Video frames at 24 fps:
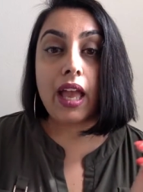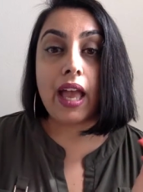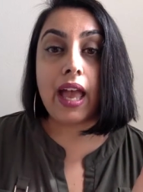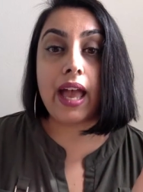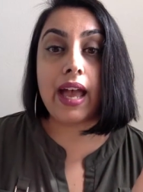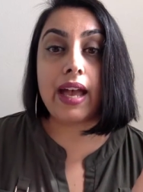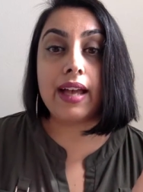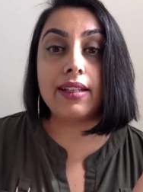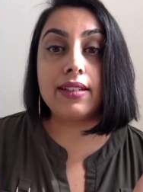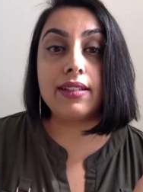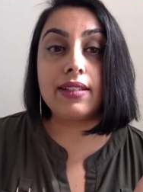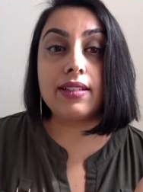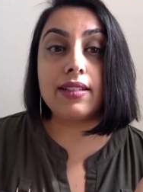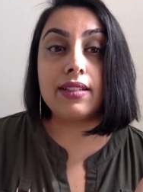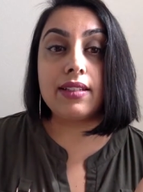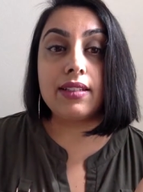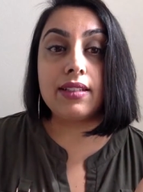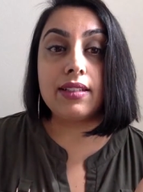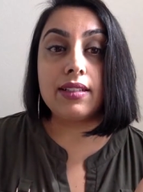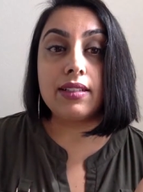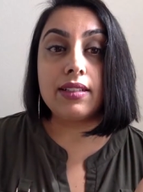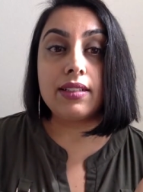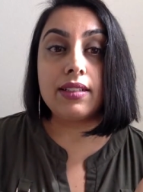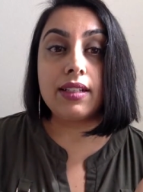And
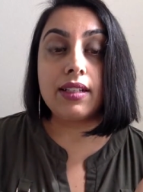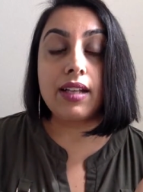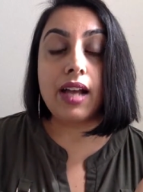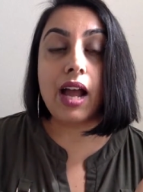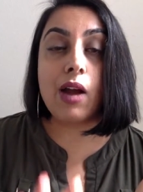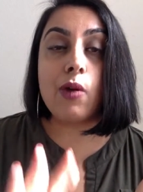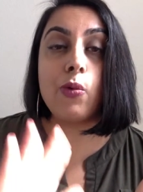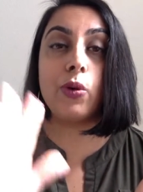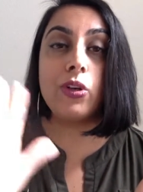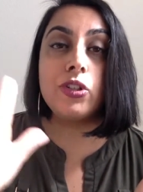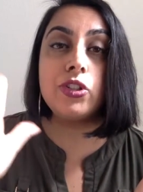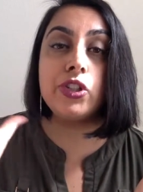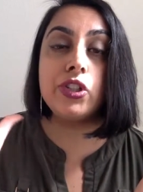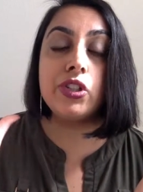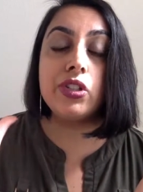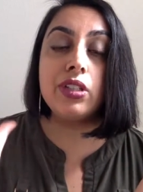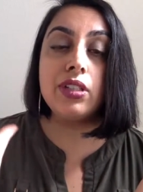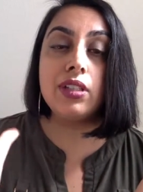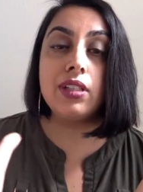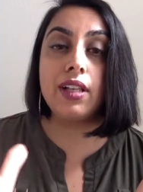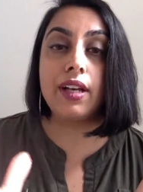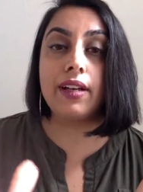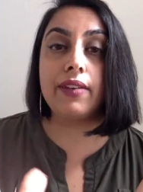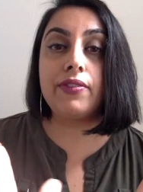I want you to
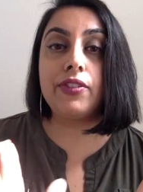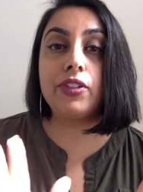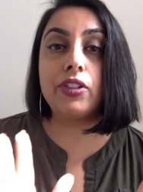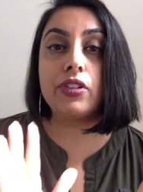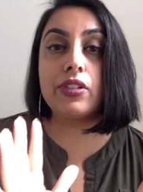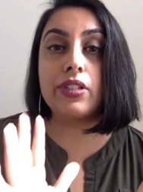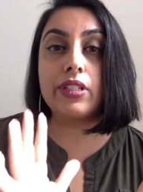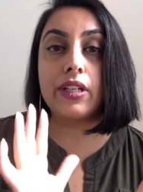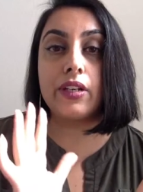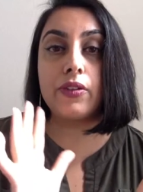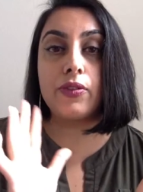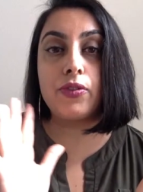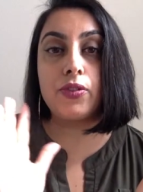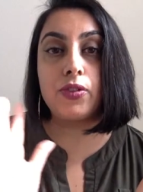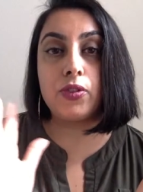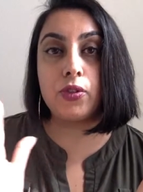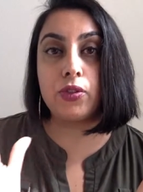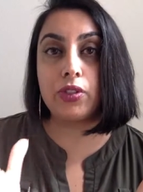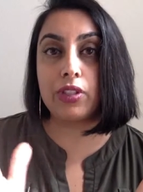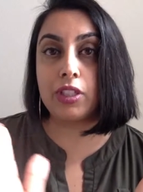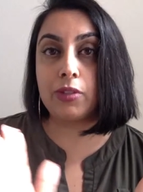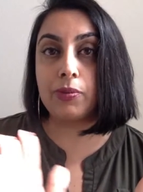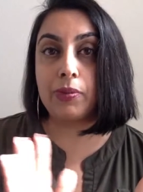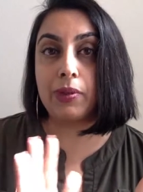love yourself through
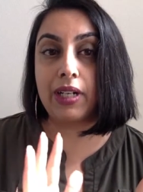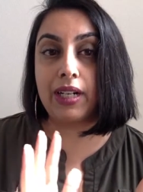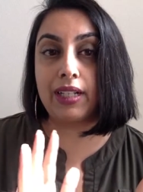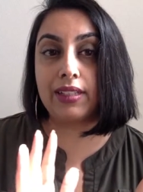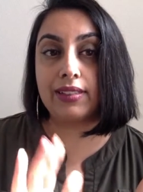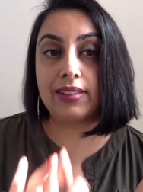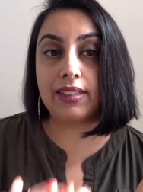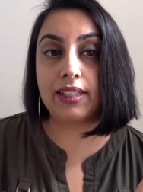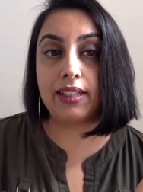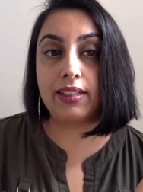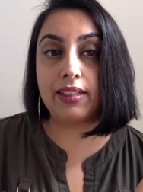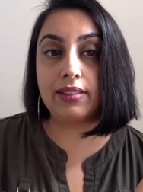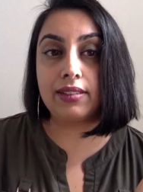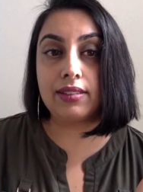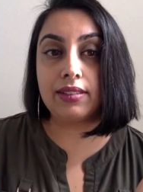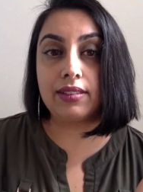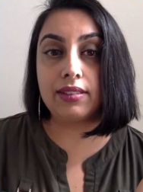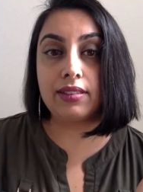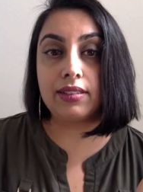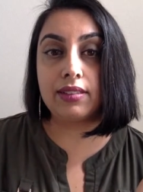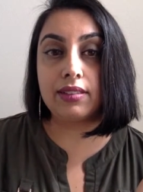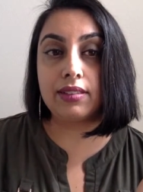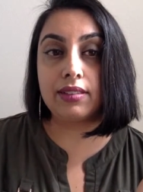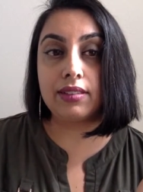this process.
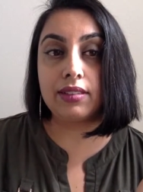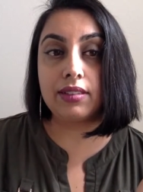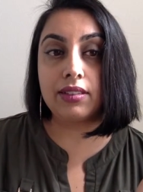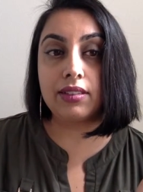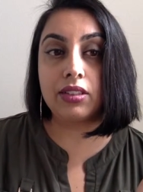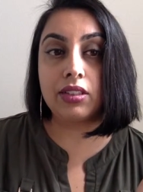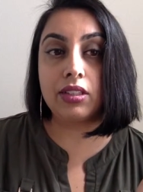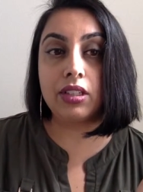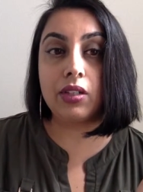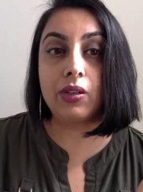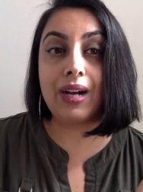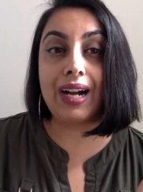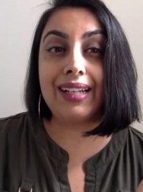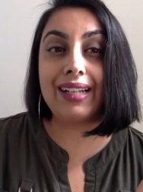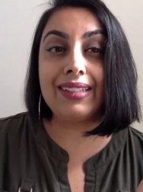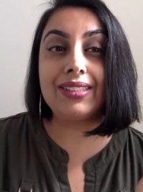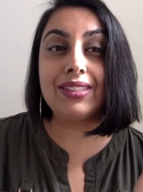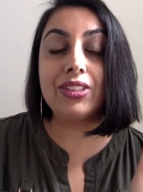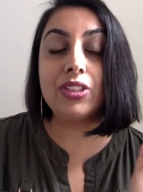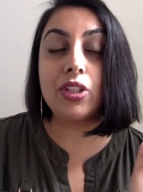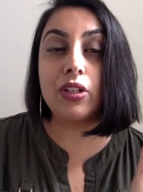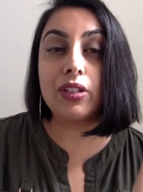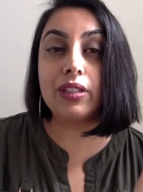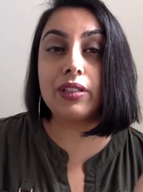I
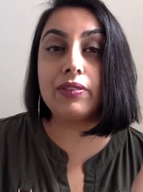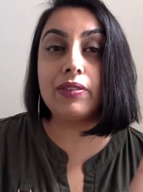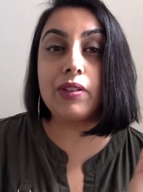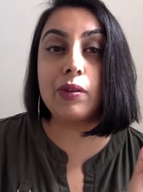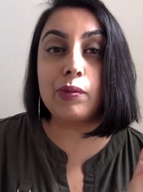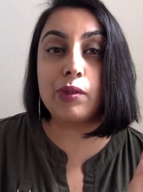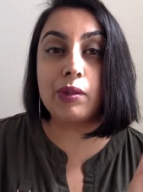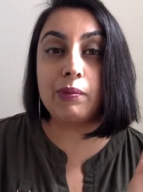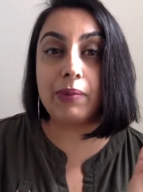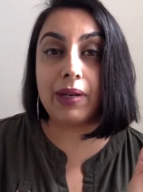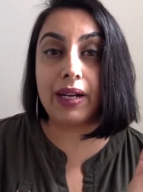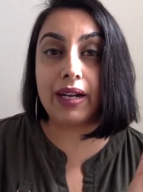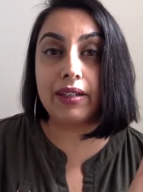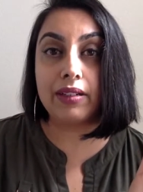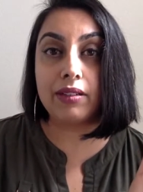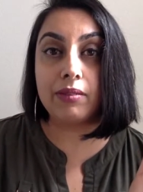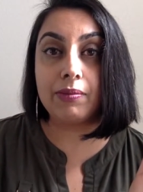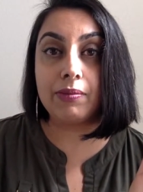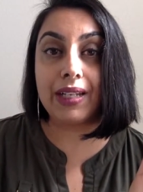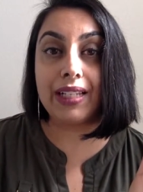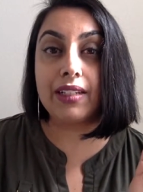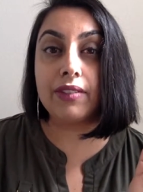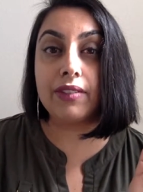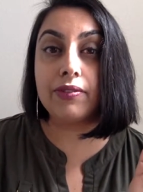started from the
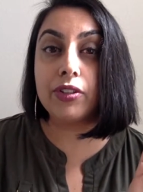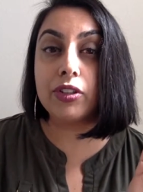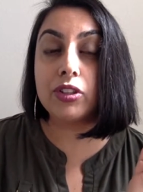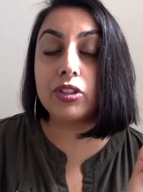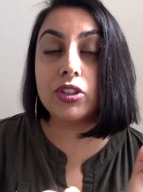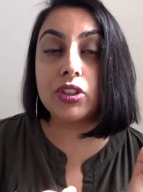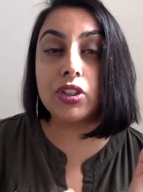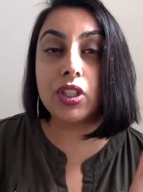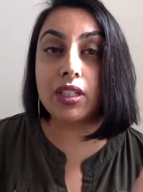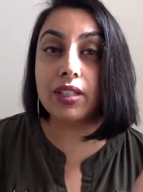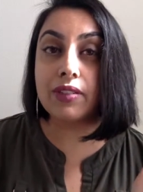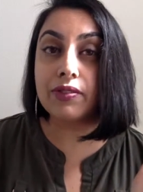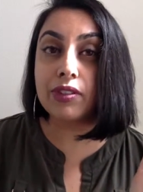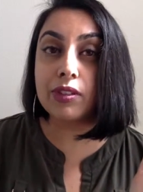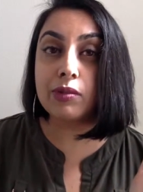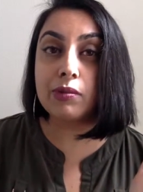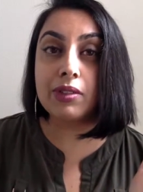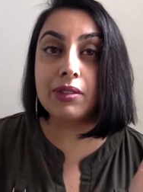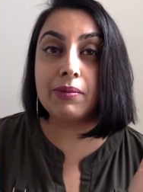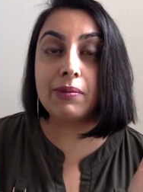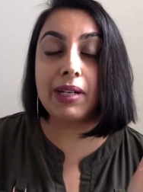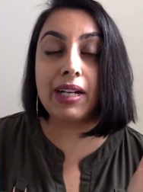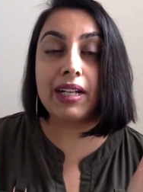bottom, and if you're starting from the